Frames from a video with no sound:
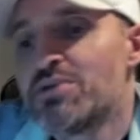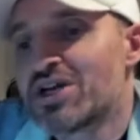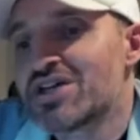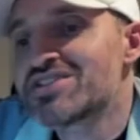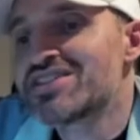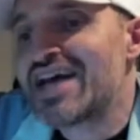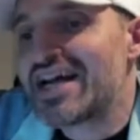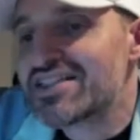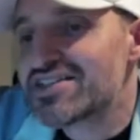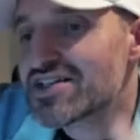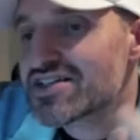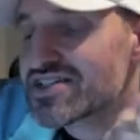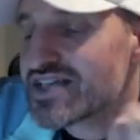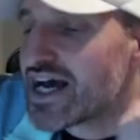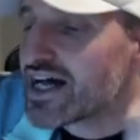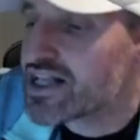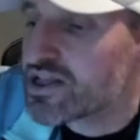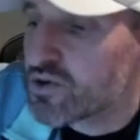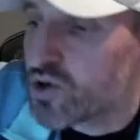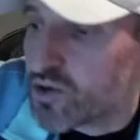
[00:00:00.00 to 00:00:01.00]
because that's
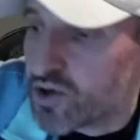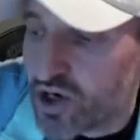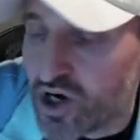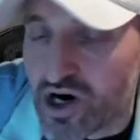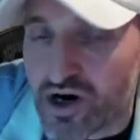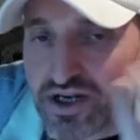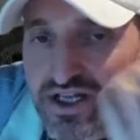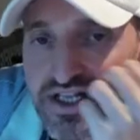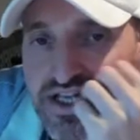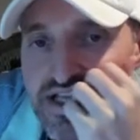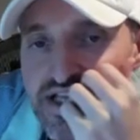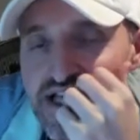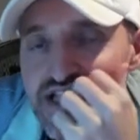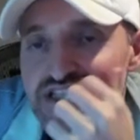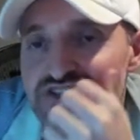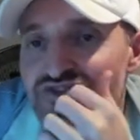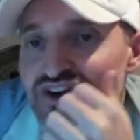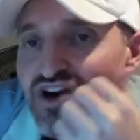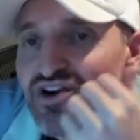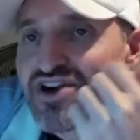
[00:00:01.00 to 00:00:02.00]
exactly where we are.
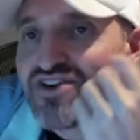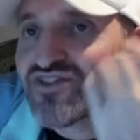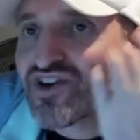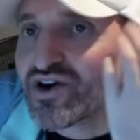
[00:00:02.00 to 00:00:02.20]
It's very,